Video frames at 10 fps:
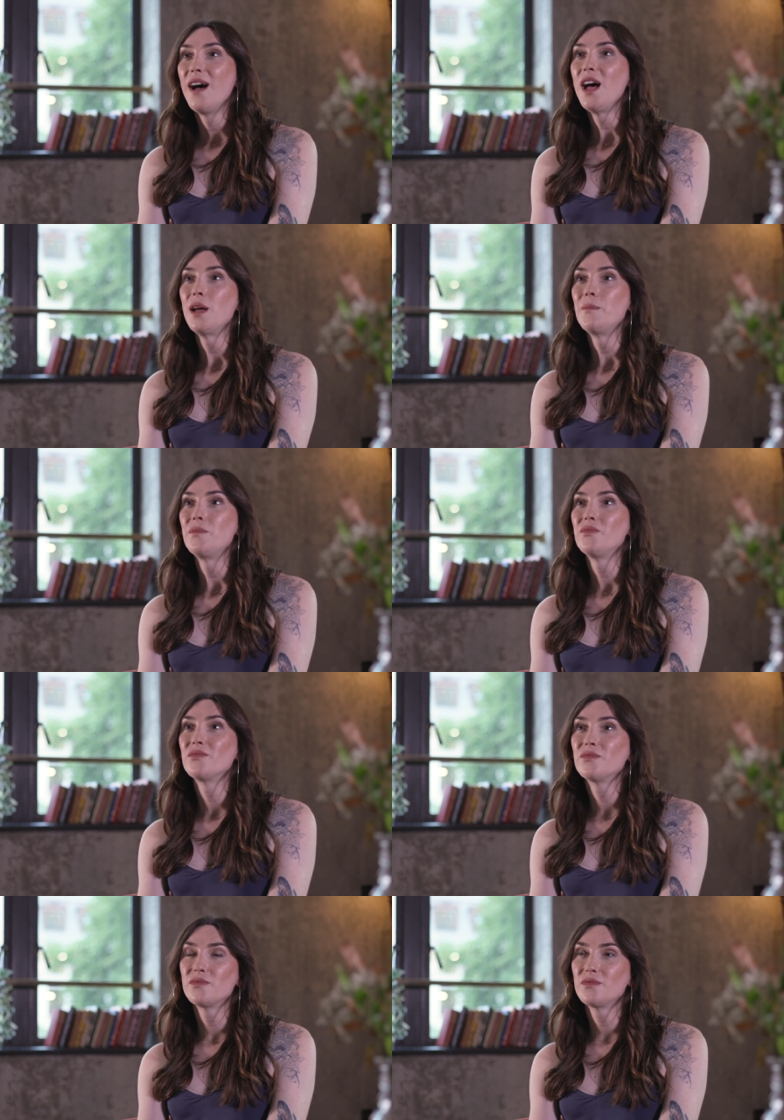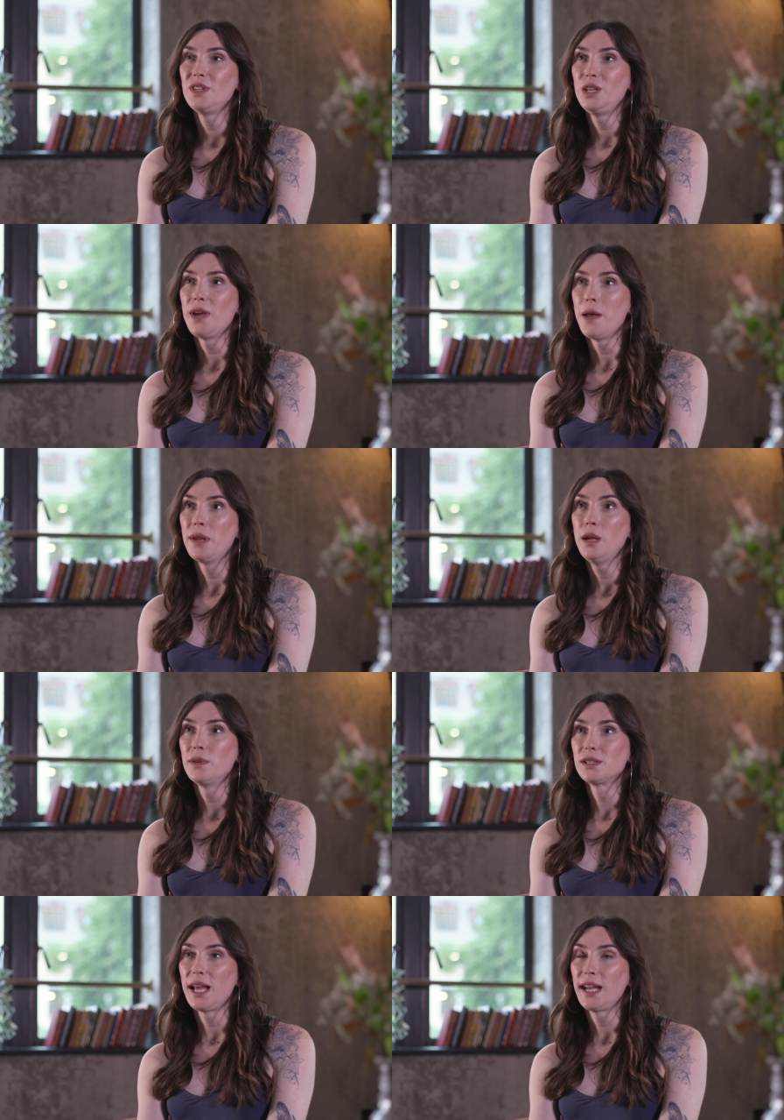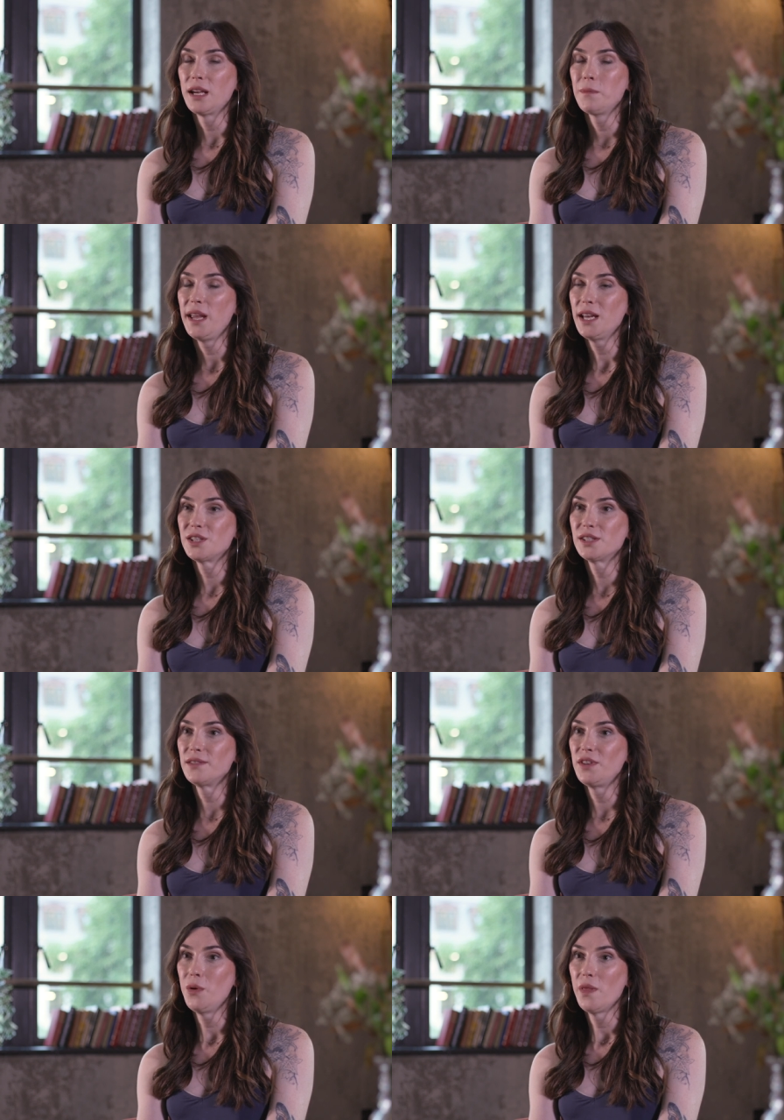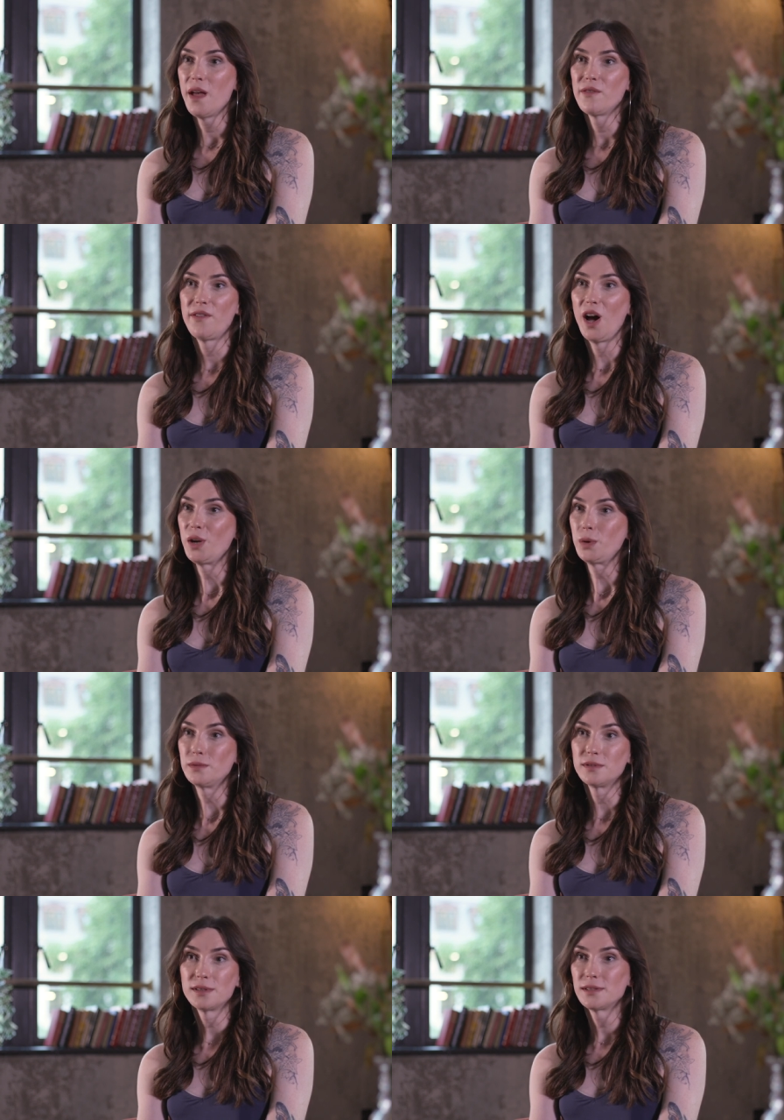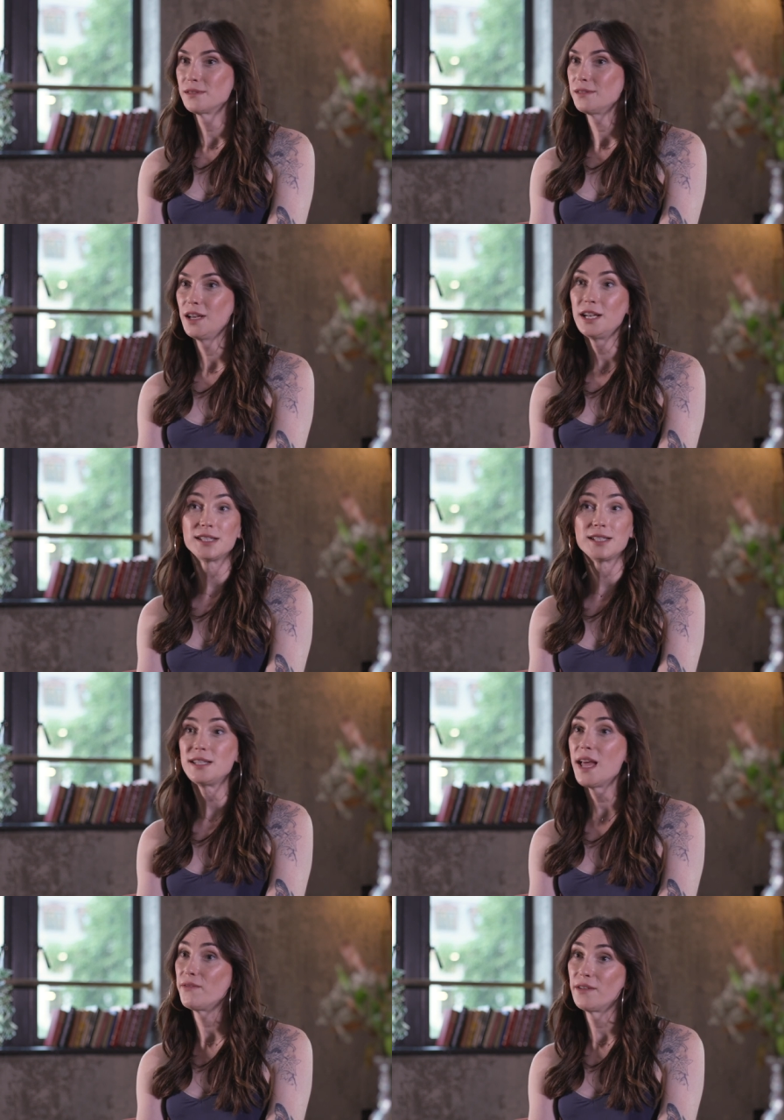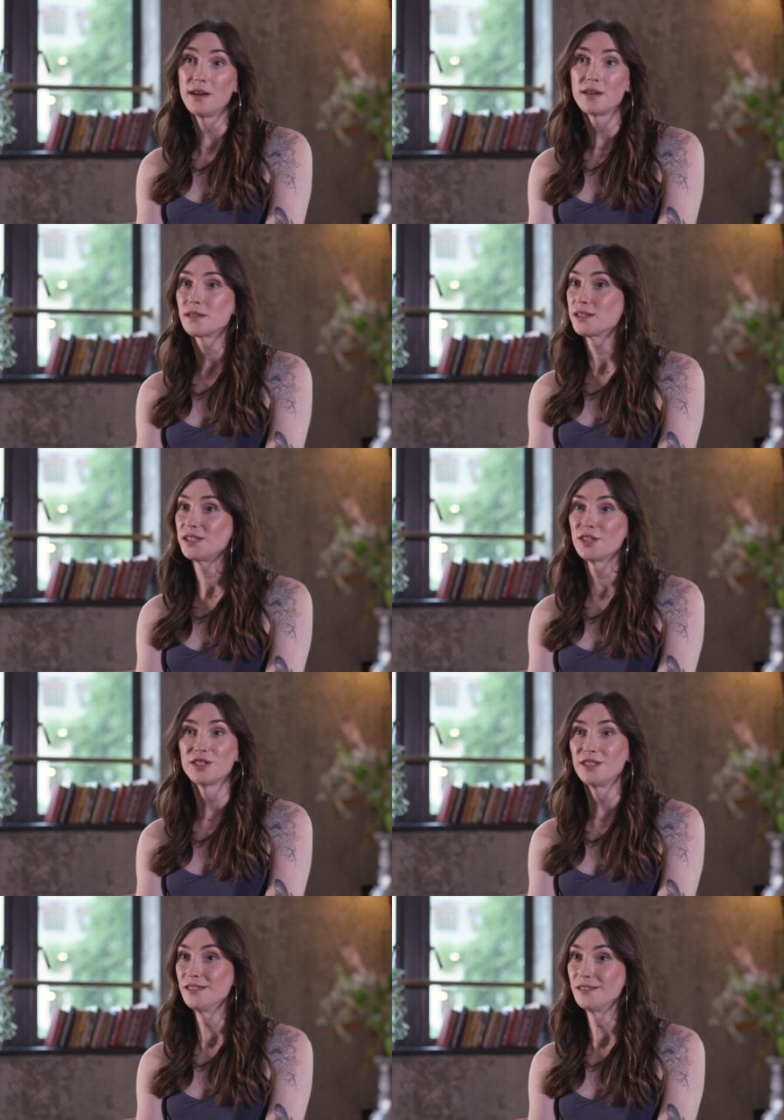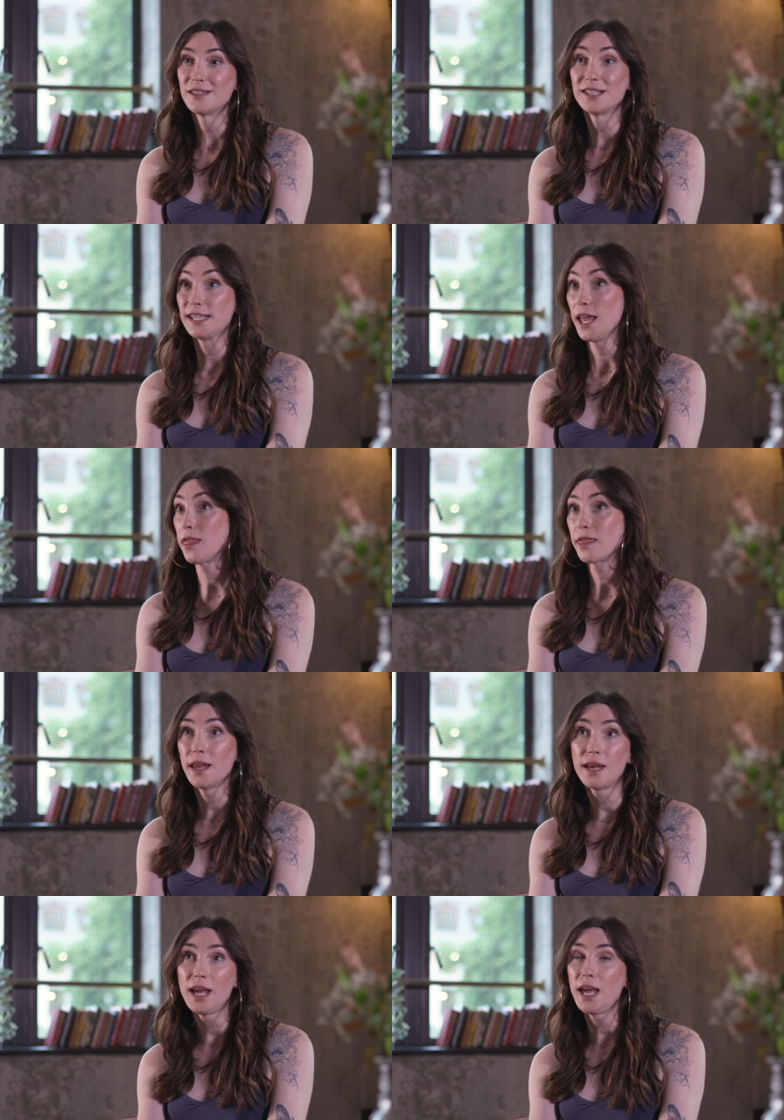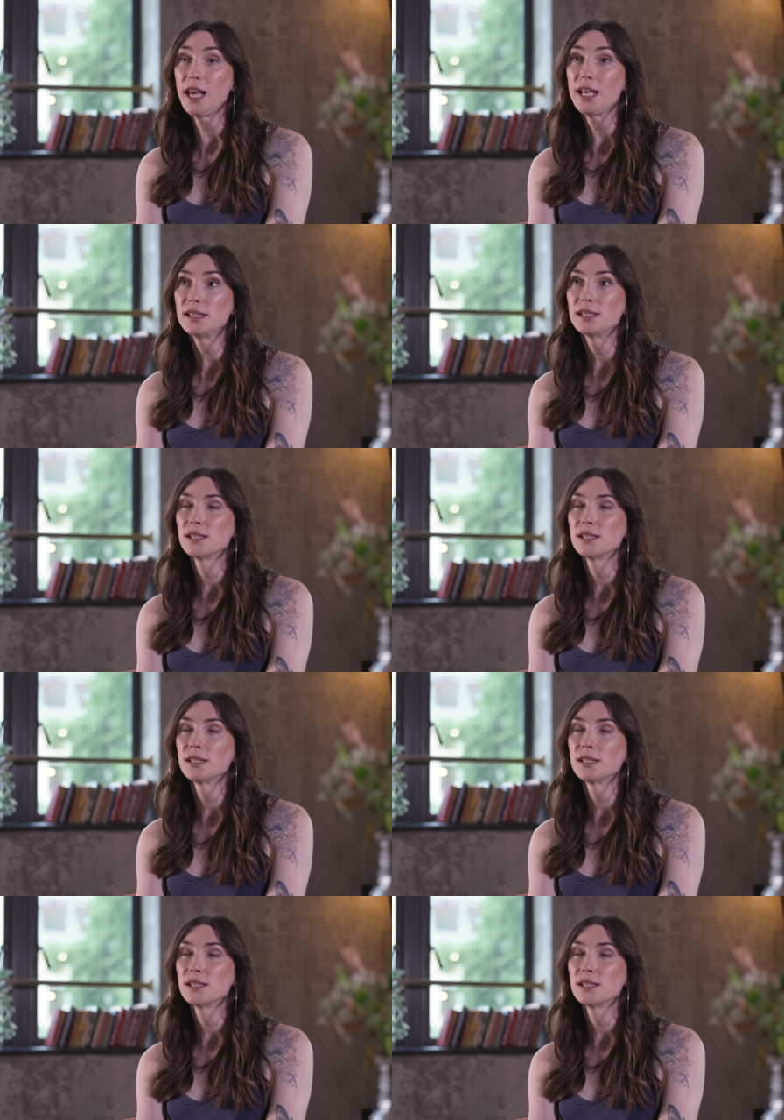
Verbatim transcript: Um, you get people taking pictures of you on their phones, and it's never as subtle as they think it is.